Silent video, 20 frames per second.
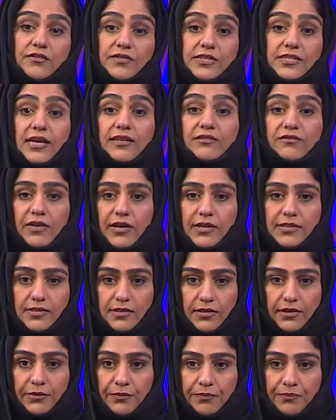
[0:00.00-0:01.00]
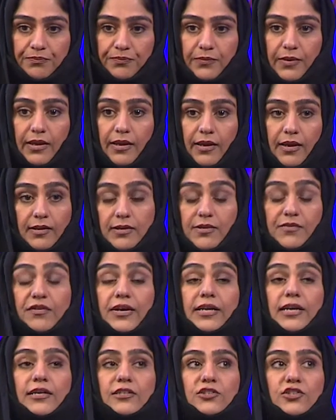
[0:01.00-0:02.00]
service advisor,
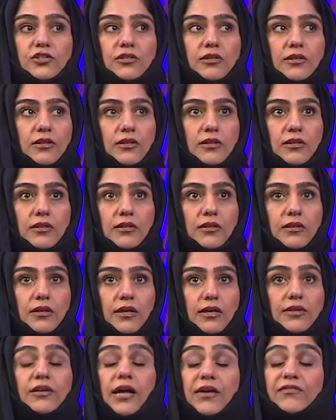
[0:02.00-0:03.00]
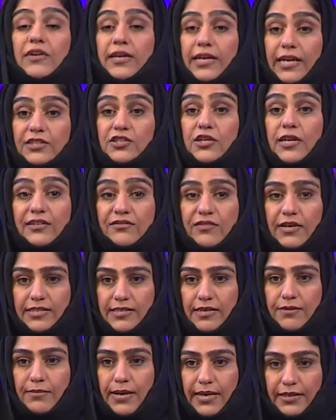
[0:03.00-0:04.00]
a financial
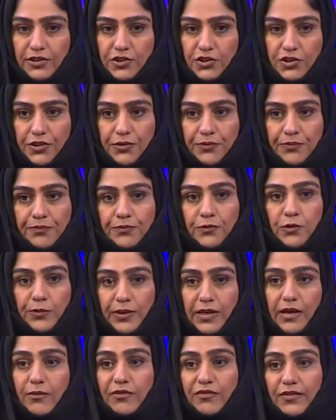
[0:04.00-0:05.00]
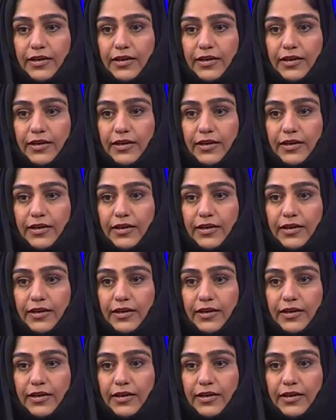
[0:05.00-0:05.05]
advisor manager, to